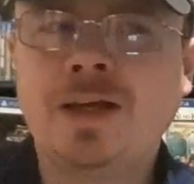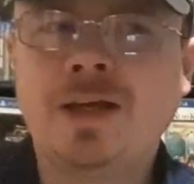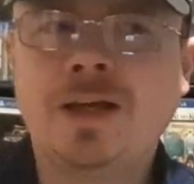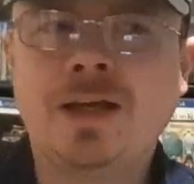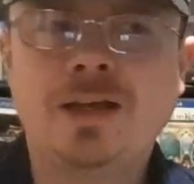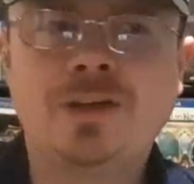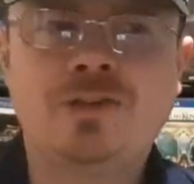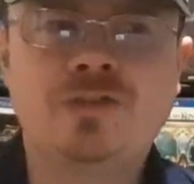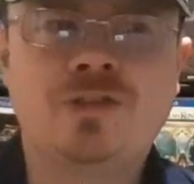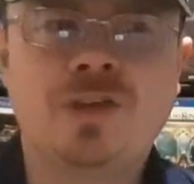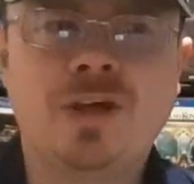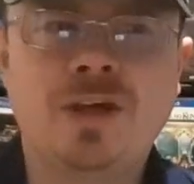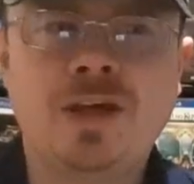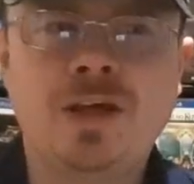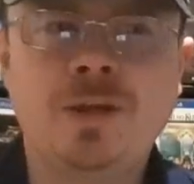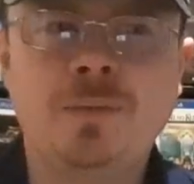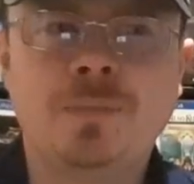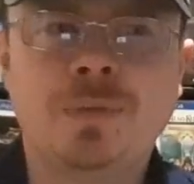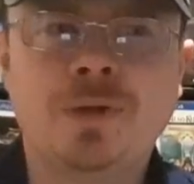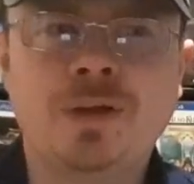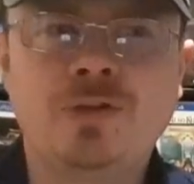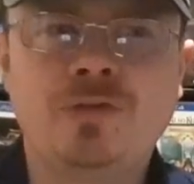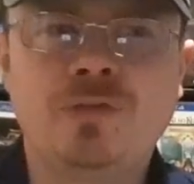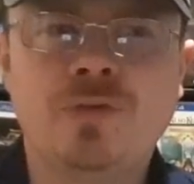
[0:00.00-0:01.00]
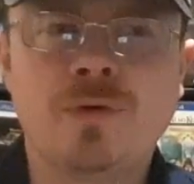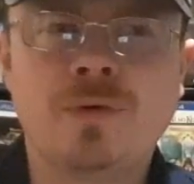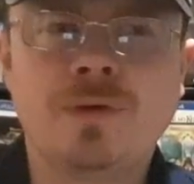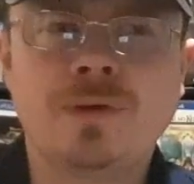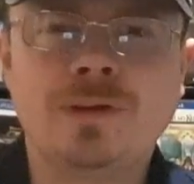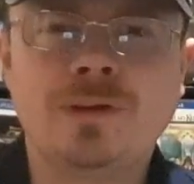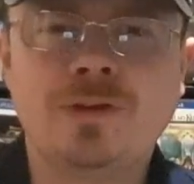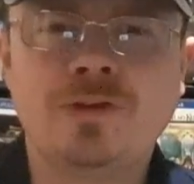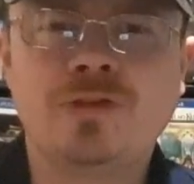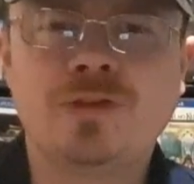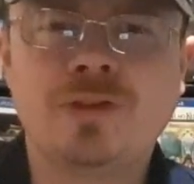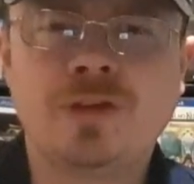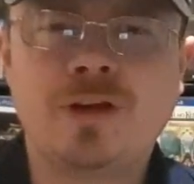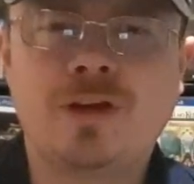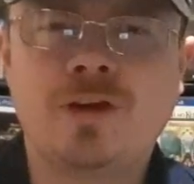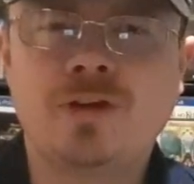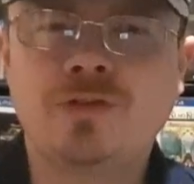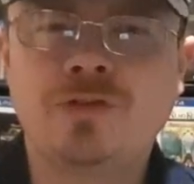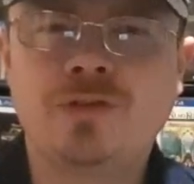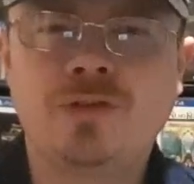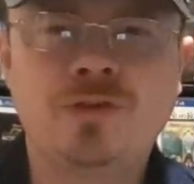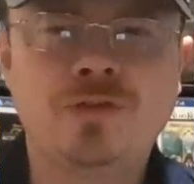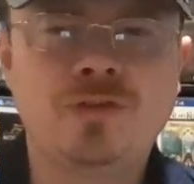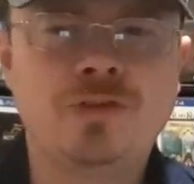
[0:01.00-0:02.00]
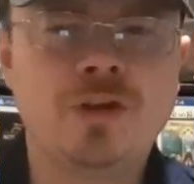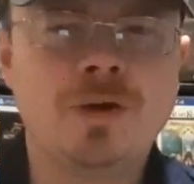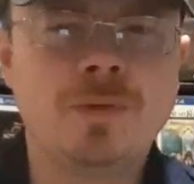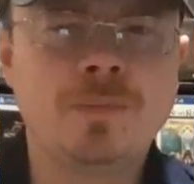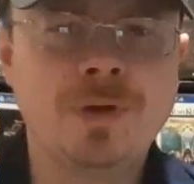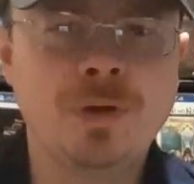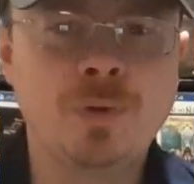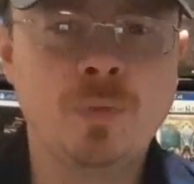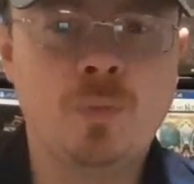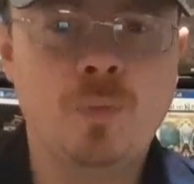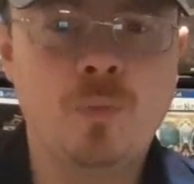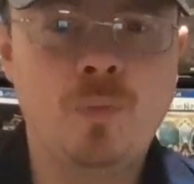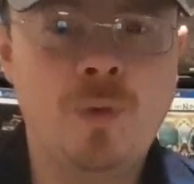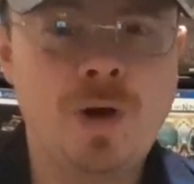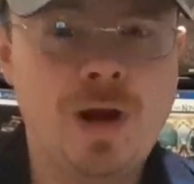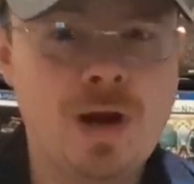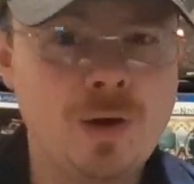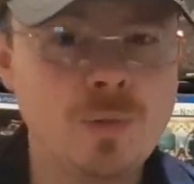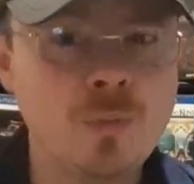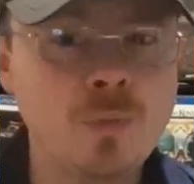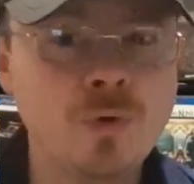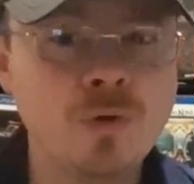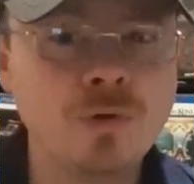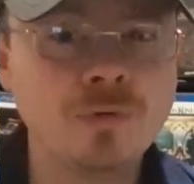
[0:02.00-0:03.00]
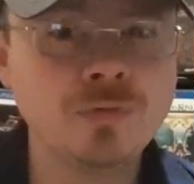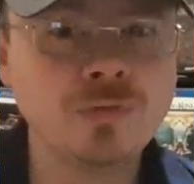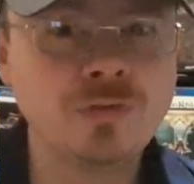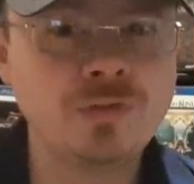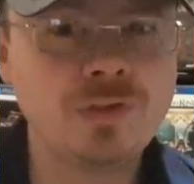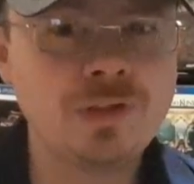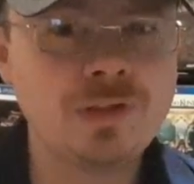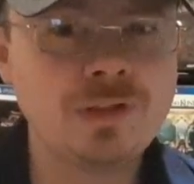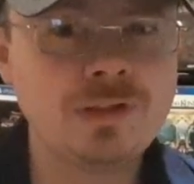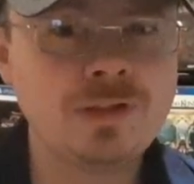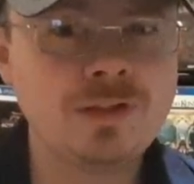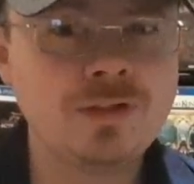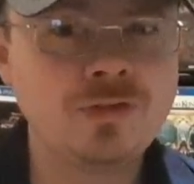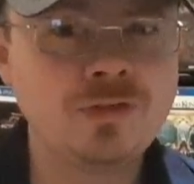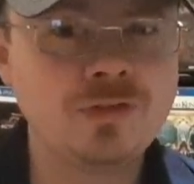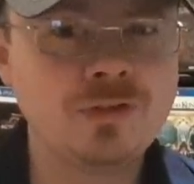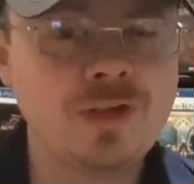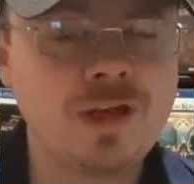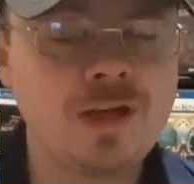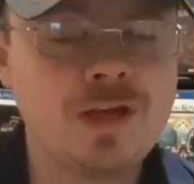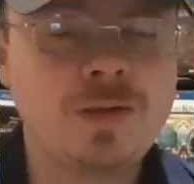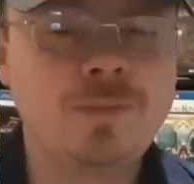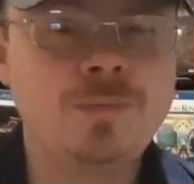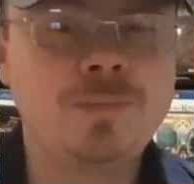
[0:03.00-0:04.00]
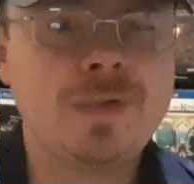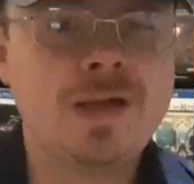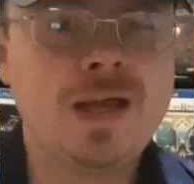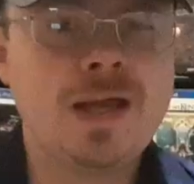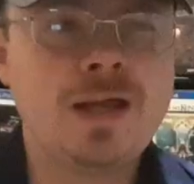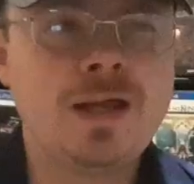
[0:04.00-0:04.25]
It's taking place, though it looks like also there's going to be werewolves in this game.